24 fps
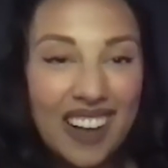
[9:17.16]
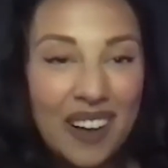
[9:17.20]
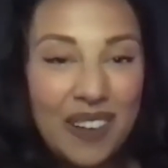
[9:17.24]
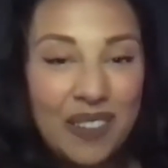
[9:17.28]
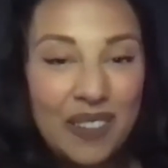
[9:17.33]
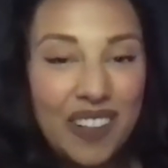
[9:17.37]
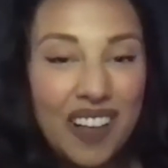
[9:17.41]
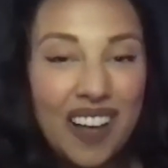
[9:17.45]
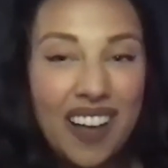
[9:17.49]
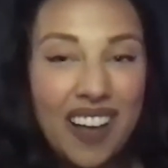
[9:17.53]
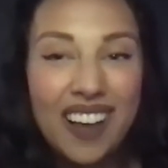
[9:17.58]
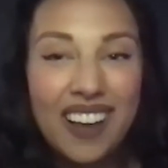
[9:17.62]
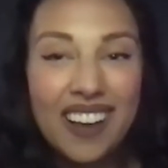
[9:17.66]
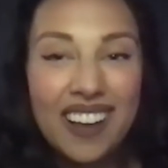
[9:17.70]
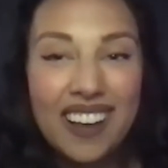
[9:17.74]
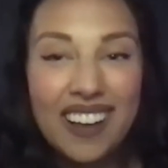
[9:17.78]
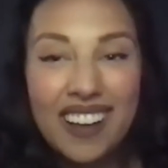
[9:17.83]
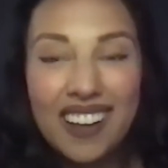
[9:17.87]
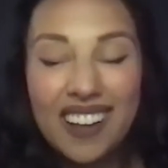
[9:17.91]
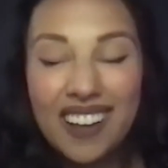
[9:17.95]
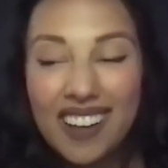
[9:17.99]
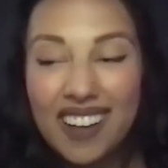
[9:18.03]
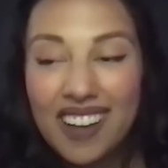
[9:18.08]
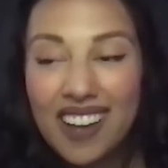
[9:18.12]
of like,
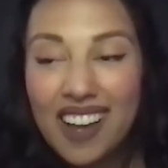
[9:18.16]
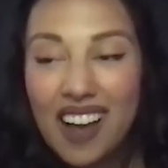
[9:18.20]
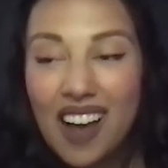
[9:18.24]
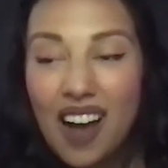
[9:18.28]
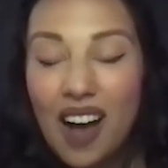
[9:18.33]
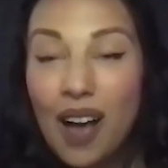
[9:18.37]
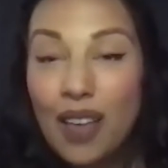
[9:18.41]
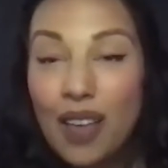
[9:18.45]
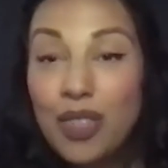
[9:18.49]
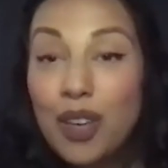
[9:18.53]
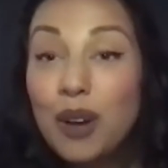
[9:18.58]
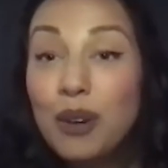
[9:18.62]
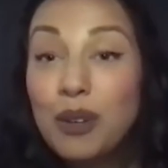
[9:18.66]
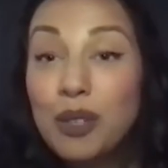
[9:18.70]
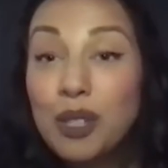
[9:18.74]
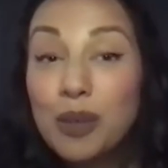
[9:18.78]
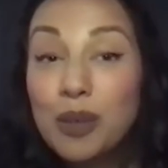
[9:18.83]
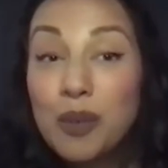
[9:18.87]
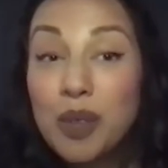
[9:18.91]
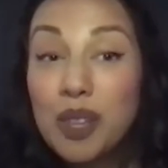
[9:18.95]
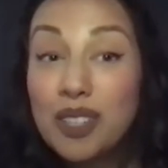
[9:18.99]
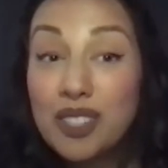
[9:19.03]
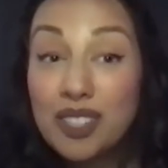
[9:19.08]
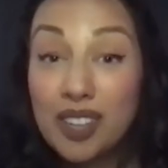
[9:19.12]
I thought it was
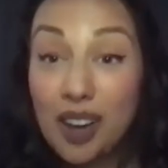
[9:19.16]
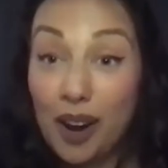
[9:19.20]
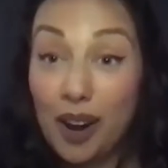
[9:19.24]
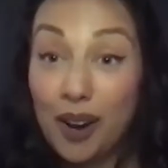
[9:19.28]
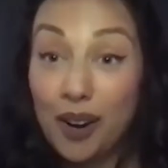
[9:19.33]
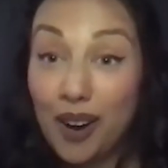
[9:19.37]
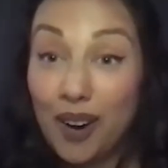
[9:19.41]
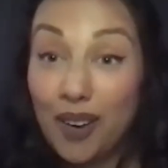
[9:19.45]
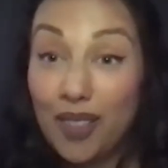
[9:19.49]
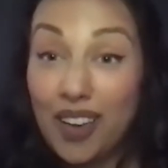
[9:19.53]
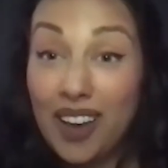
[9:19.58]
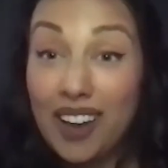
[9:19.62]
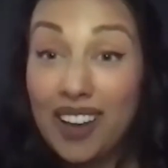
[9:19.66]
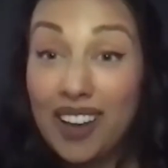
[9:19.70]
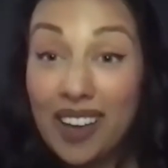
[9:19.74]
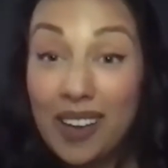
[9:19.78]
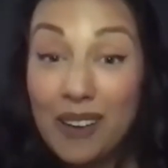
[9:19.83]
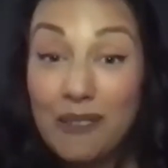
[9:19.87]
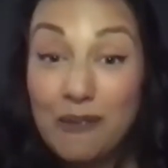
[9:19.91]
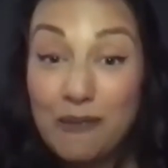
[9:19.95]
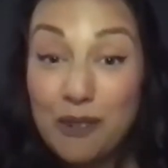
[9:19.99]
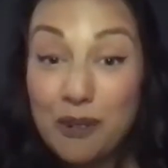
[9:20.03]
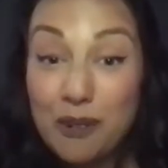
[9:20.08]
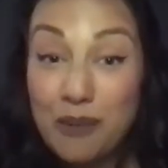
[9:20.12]
gonna be the scarecrow that
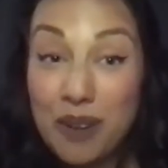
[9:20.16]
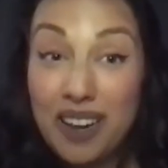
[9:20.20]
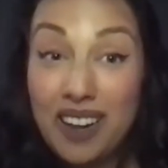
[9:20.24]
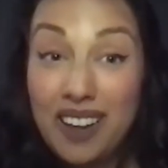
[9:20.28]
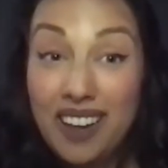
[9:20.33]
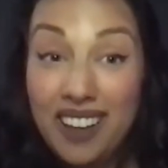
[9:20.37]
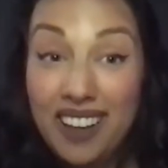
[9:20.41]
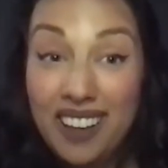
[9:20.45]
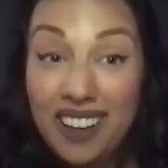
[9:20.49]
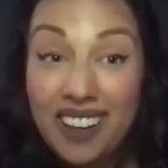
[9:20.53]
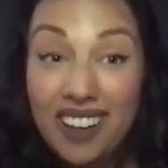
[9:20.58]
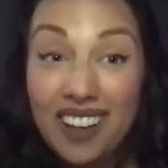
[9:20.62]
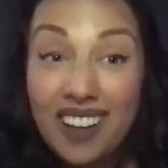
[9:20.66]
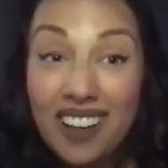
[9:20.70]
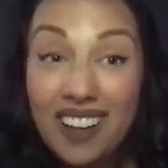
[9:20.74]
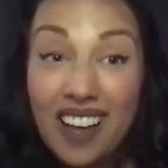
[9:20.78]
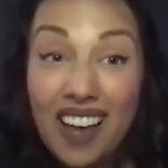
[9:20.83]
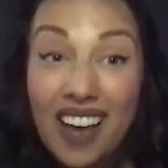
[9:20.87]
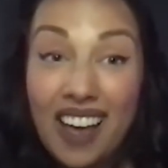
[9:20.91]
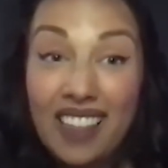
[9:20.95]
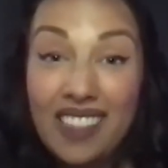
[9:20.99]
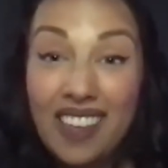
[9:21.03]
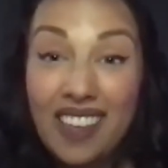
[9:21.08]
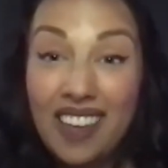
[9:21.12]
came for me.
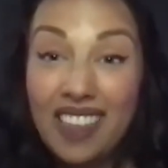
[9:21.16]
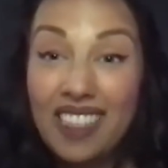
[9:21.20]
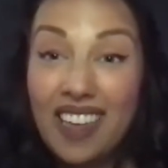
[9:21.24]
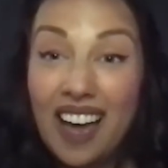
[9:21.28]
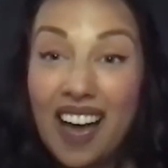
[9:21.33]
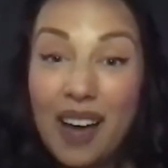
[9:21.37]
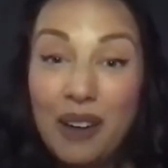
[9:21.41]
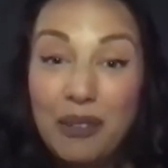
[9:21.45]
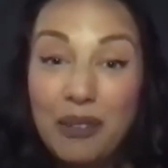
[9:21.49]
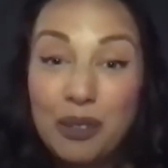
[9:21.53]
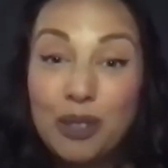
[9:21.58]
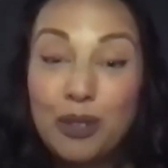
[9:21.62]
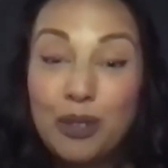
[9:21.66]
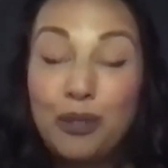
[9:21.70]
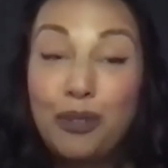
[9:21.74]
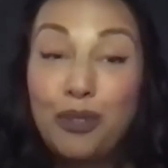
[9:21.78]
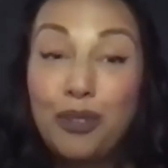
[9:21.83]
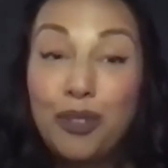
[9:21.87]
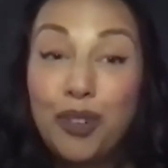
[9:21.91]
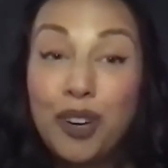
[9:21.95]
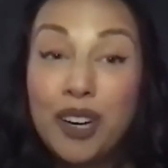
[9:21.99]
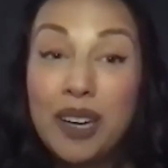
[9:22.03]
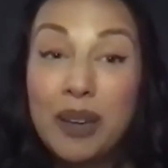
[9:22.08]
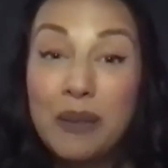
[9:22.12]
And like, that was
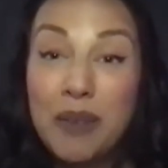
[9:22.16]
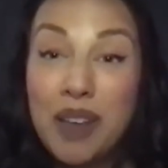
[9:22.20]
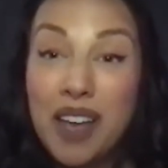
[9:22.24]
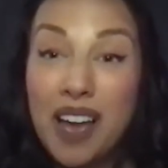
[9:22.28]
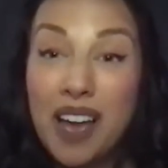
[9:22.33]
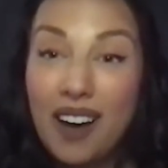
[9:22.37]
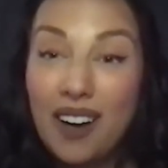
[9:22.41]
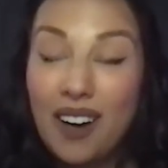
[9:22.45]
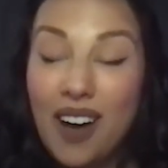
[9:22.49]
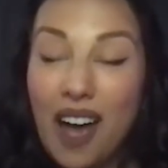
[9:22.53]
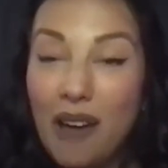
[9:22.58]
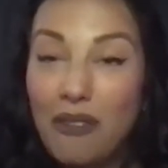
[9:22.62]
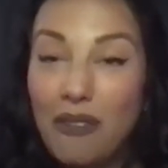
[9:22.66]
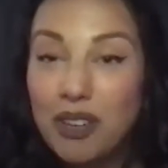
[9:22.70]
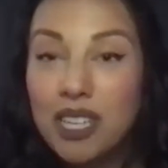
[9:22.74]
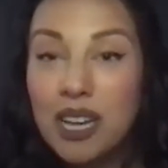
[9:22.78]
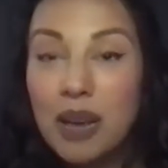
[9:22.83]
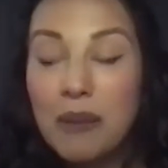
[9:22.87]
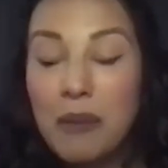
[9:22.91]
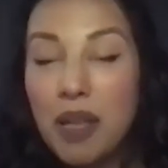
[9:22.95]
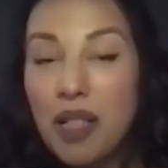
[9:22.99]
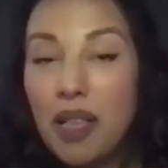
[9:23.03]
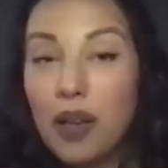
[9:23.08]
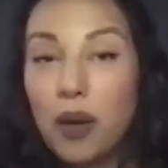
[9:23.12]
freaking me out. Every
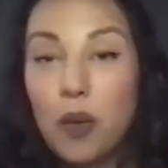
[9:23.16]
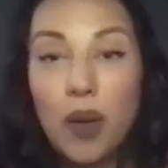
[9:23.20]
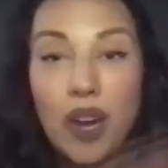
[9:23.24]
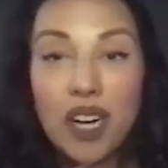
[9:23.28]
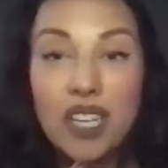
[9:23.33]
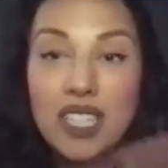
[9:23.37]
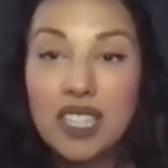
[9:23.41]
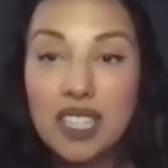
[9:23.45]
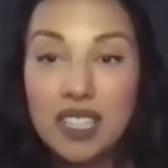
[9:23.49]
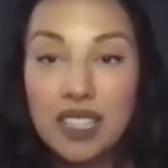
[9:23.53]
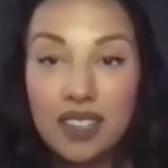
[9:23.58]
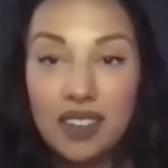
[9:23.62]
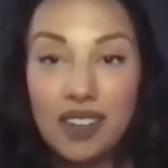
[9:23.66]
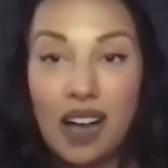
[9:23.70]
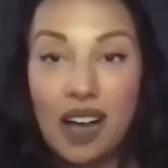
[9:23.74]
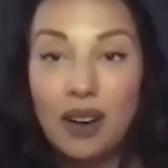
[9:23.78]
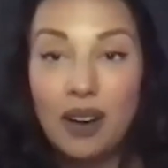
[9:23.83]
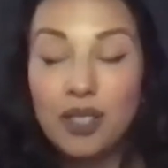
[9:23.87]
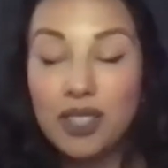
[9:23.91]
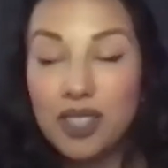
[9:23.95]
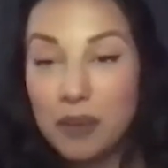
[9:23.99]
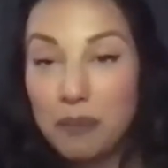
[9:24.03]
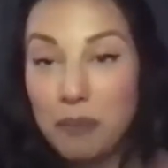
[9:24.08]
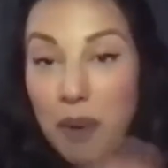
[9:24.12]
time I like went into the little
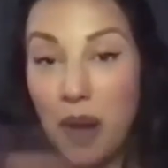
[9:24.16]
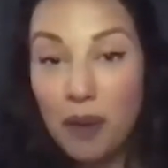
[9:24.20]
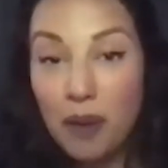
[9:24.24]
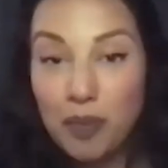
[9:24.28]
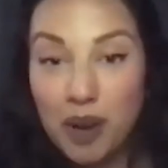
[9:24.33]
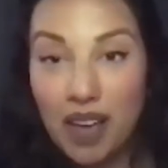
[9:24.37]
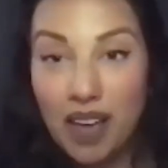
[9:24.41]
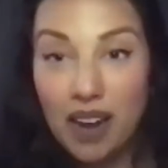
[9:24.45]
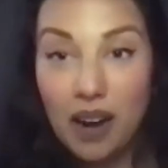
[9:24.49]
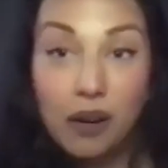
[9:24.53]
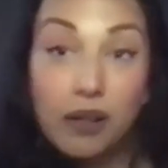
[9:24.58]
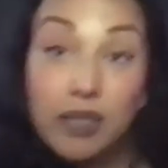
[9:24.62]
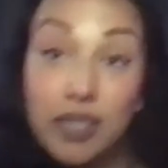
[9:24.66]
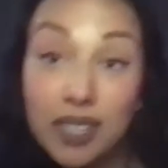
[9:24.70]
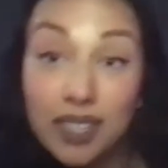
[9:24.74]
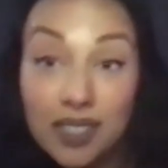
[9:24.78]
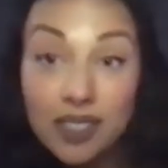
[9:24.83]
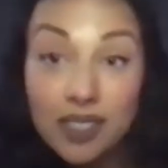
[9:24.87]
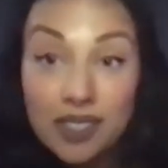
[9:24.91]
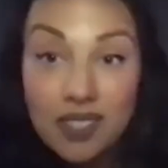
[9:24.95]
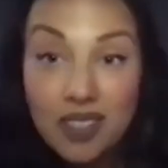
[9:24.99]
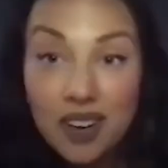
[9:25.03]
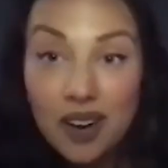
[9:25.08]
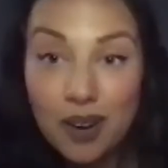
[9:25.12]
house and then popped my head out, I was like,
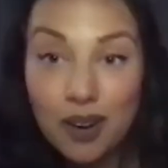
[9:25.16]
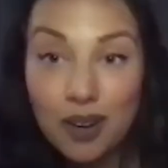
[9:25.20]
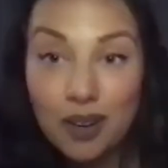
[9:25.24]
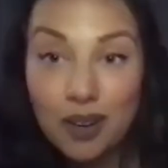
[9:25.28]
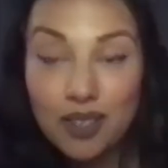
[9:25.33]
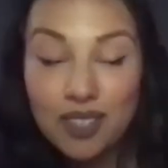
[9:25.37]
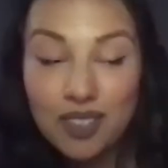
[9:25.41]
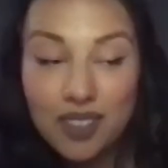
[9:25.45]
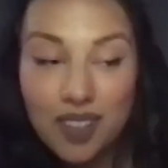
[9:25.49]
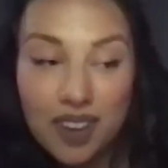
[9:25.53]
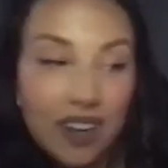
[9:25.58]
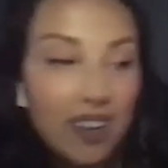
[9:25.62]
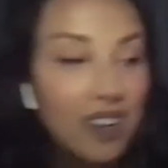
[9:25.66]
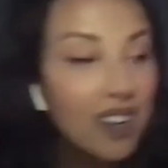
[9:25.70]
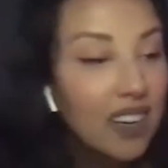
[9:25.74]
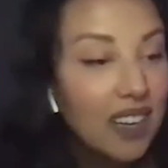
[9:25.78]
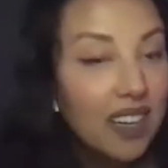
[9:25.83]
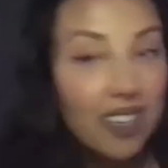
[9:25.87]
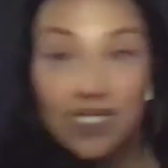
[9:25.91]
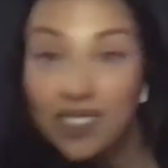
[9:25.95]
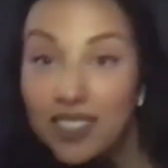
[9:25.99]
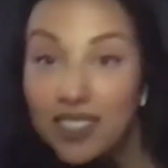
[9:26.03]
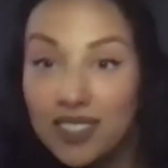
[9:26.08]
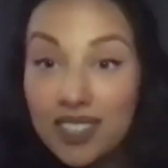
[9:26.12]
is the scarecrow still there?
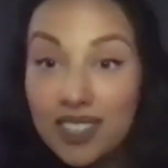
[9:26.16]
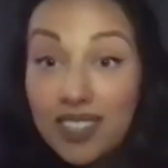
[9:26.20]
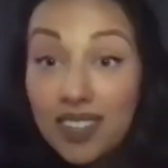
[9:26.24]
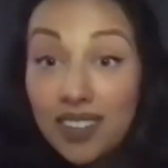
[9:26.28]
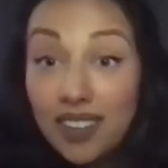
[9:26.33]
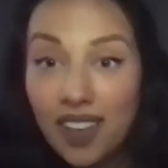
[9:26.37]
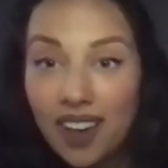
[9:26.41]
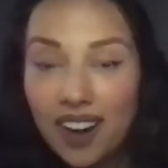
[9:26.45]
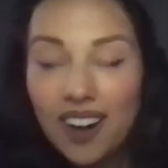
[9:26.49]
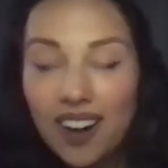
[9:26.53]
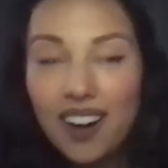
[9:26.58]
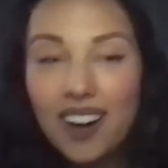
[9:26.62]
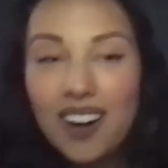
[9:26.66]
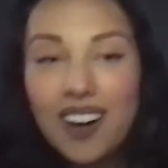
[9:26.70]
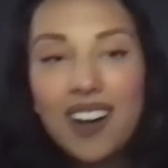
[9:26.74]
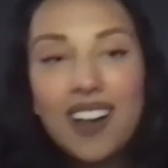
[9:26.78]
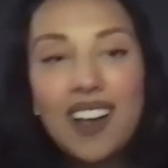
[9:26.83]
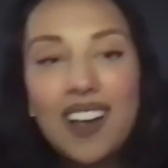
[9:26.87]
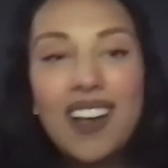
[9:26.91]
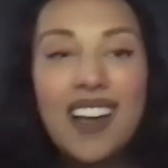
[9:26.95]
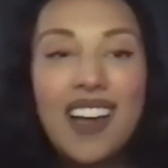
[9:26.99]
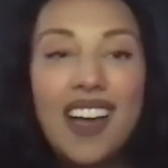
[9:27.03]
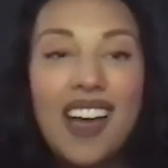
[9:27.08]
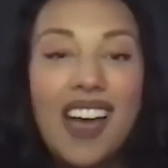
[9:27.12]
Is it still there?
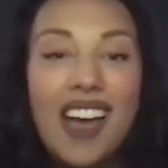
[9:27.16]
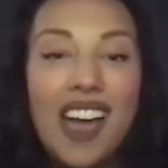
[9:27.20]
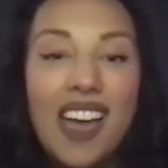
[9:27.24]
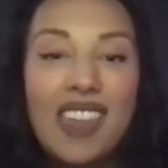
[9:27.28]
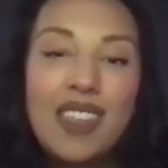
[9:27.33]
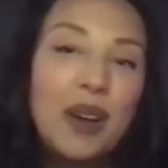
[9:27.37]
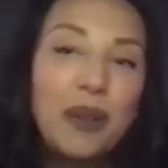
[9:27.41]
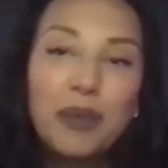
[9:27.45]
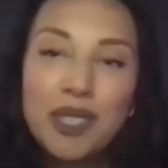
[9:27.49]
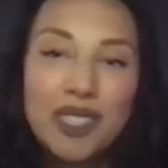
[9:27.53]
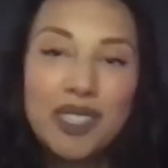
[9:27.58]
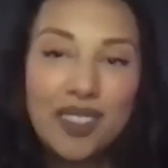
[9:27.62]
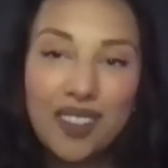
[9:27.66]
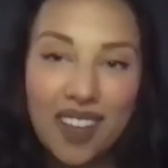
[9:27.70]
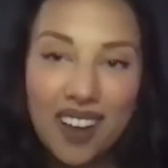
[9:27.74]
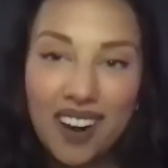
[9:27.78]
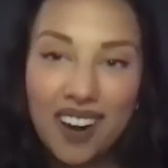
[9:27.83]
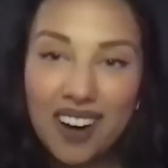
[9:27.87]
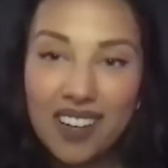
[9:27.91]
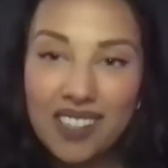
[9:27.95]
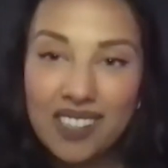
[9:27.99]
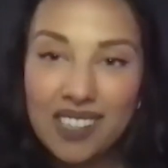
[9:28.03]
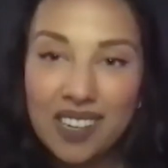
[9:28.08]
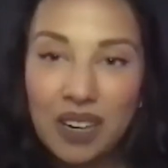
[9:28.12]
And then it was still
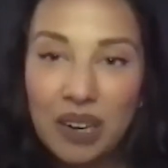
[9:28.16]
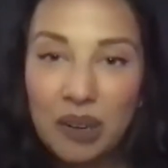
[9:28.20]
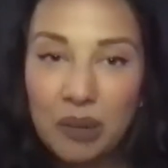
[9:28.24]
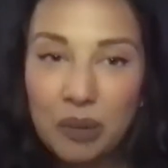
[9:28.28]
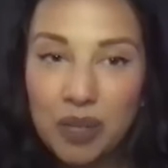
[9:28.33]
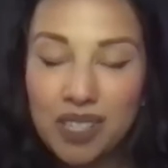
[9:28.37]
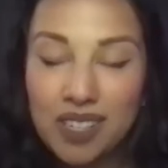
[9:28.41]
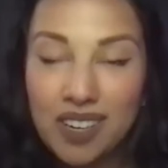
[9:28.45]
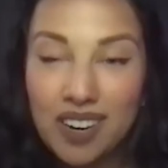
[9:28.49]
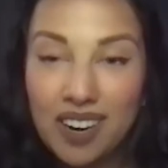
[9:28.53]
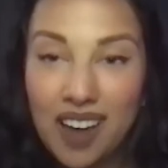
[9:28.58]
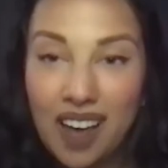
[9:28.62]
there because it wasn't